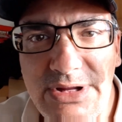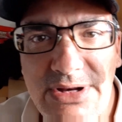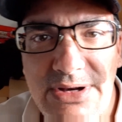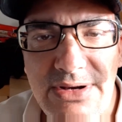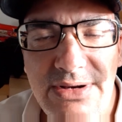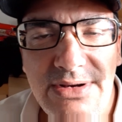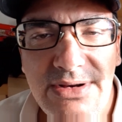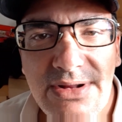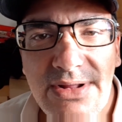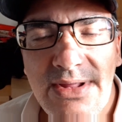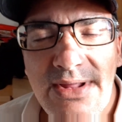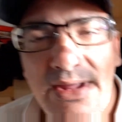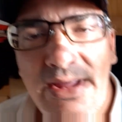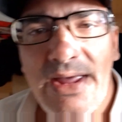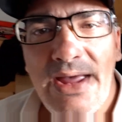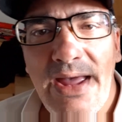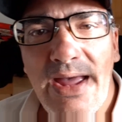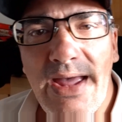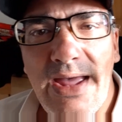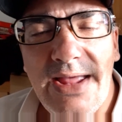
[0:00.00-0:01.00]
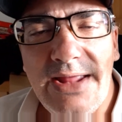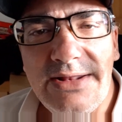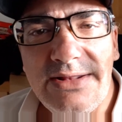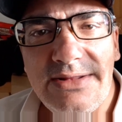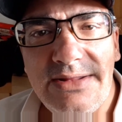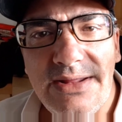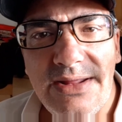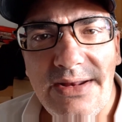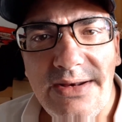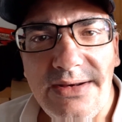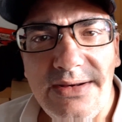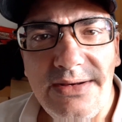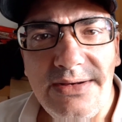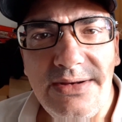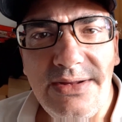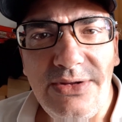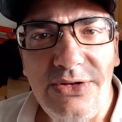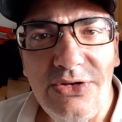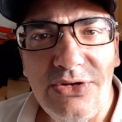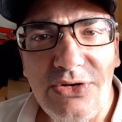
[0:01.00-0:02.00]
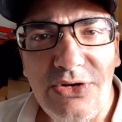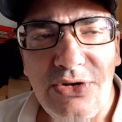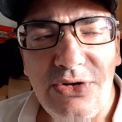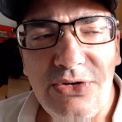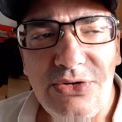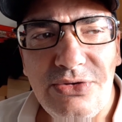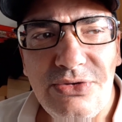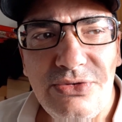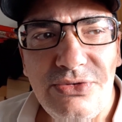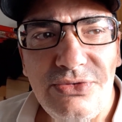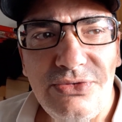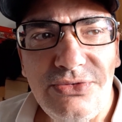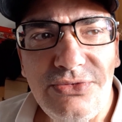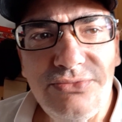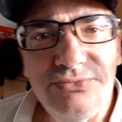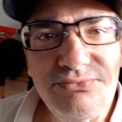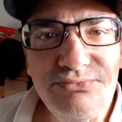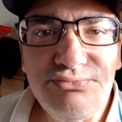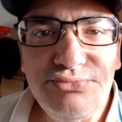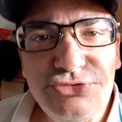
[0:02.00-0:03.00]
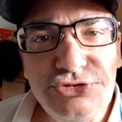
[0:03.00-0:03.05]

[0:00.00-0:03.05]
in, and then, you know,